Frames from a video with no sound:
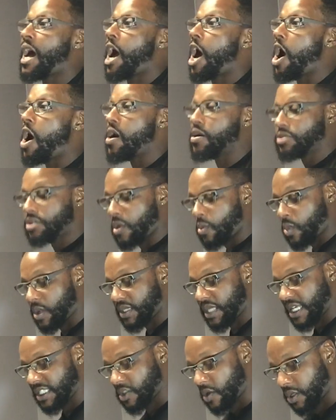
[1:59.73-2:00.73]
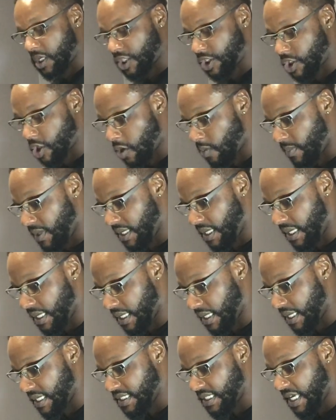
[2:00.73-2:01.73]
Also, what that's going to show me
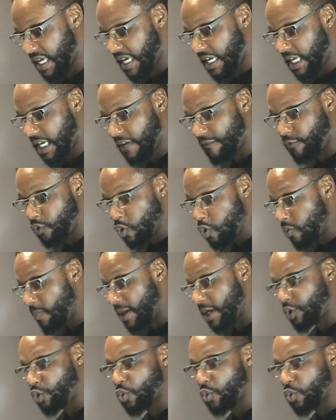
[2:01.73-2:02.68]
is if you've been